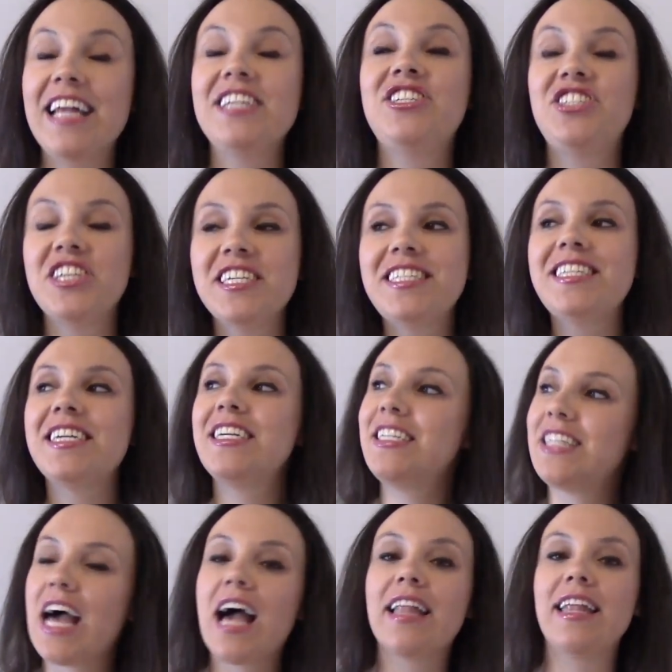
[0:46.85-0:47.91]
just
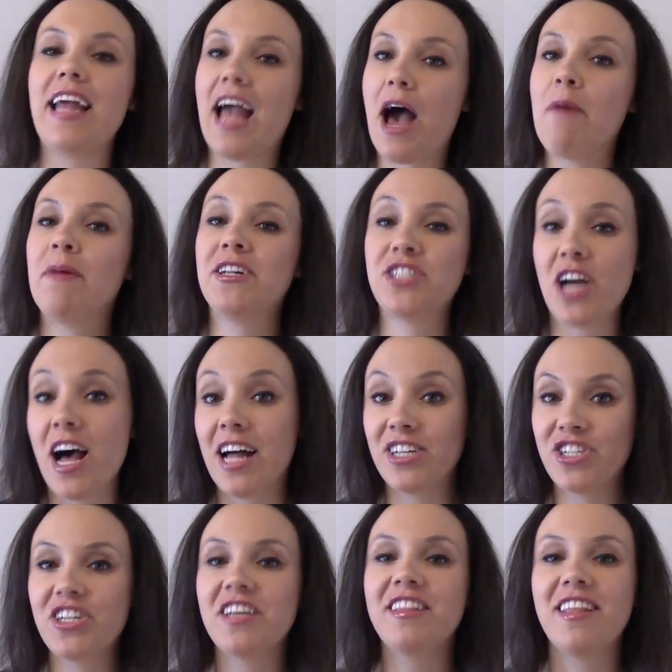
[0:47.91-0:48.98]
exactly how much
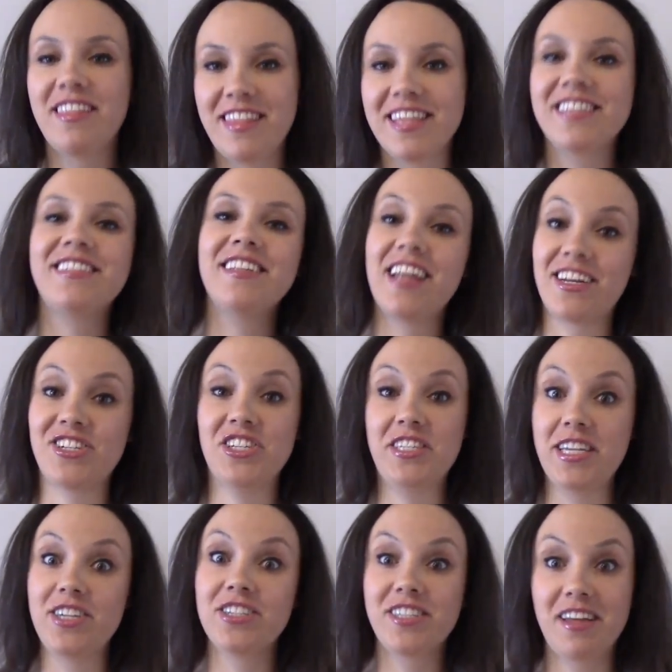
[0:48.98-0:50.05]
agita that this election
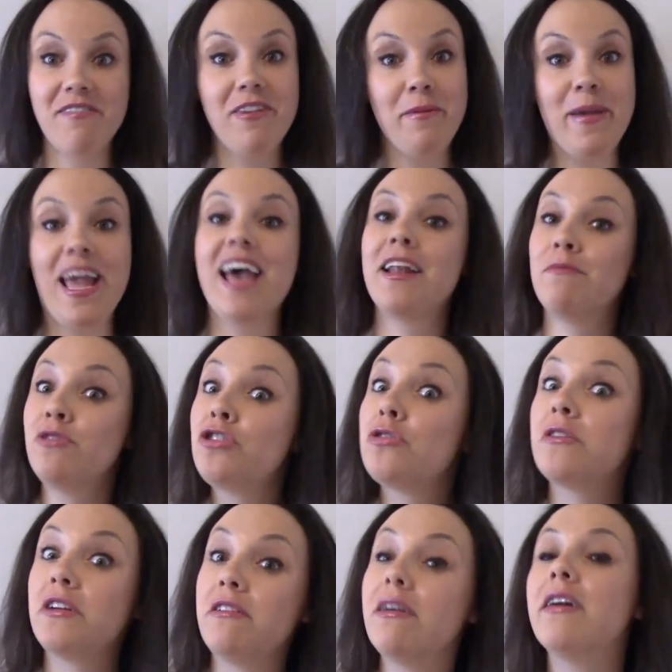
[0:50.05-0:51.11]
cycle is giving me. And I'm
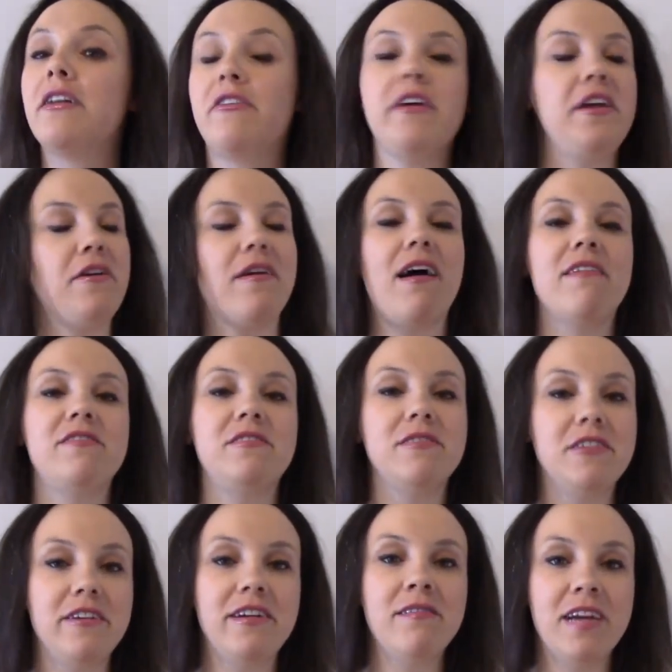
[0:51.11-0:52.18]
sure you can agree. You have to
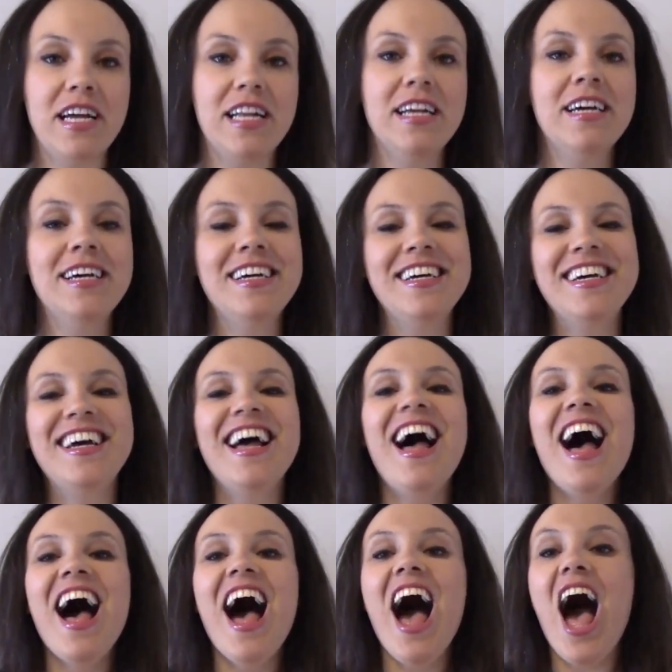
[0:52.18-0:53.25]
agree, right?
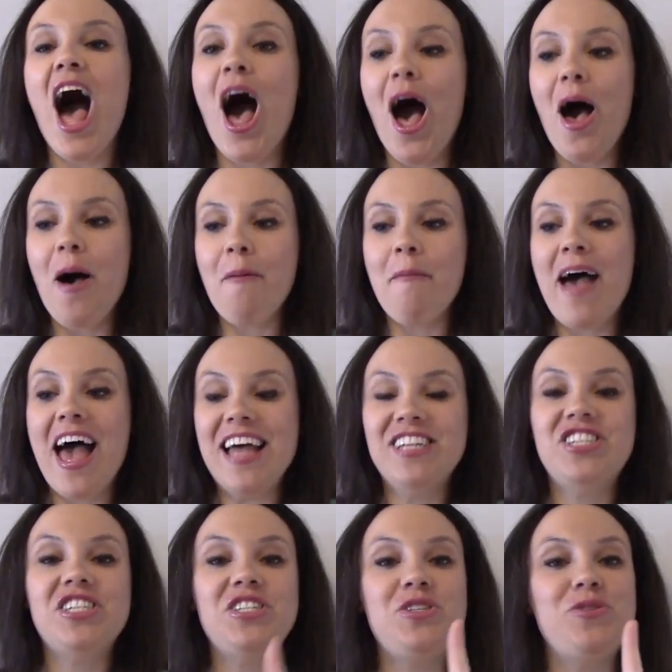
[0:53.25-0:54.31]

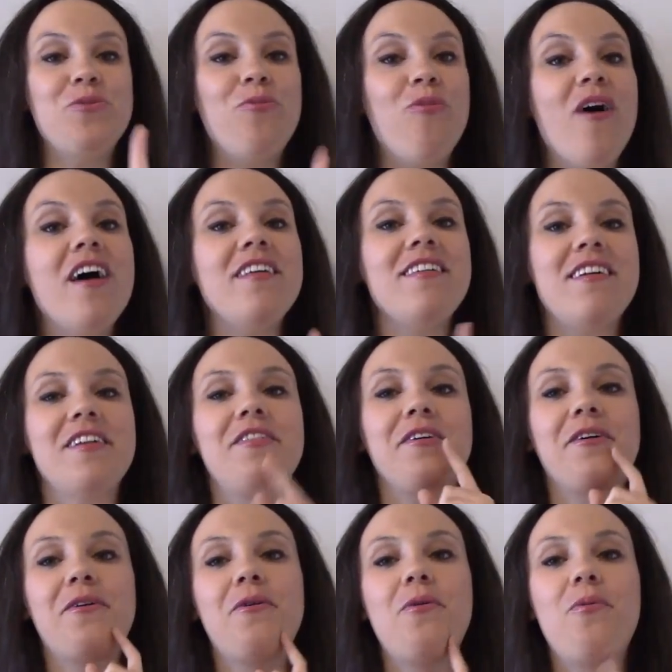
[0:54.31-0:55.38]
And just one
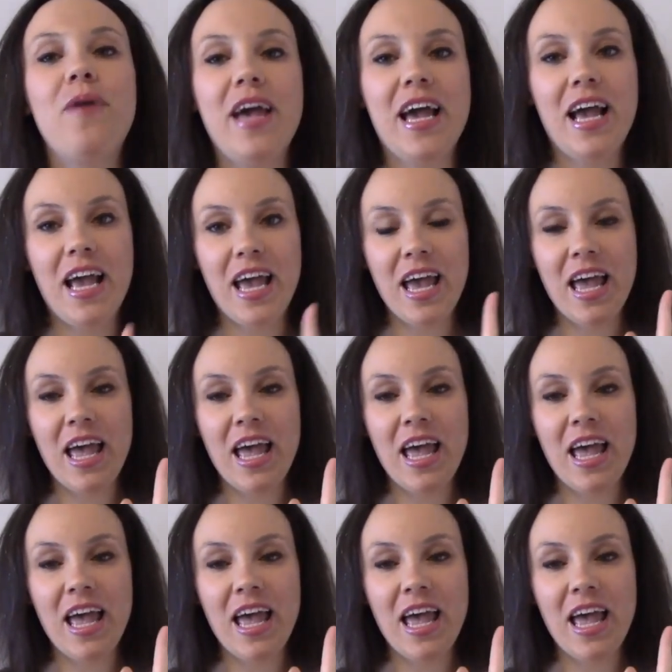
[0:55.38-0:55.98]
other quick